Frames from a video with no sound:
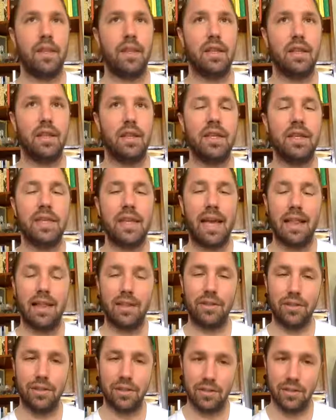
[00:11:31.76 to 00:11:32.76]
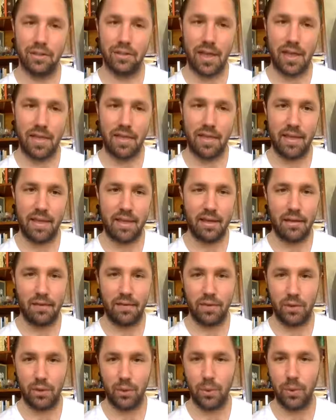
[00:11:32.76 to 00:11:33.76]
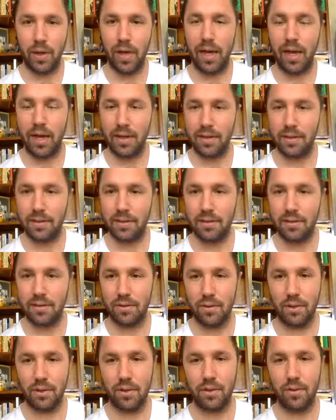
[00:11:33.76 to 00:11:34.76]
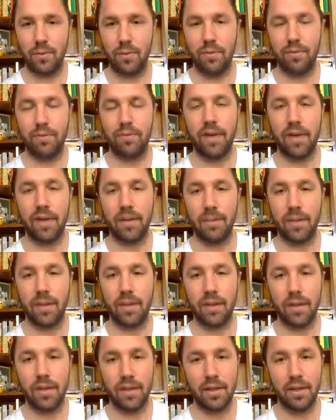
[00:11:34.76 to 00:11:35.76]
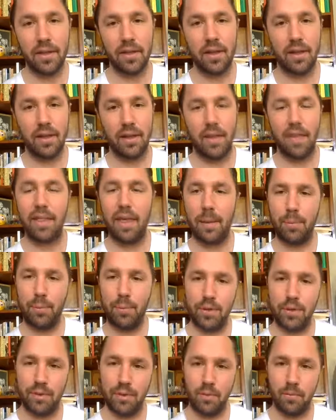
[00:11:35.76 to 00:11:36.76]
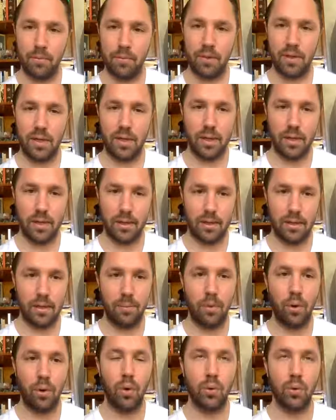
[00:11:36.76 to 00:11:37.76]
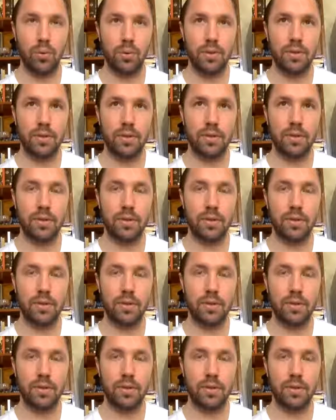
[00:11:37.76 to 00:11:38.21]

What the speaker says: intelligence that the individual has, a certain refinement that that person upholds.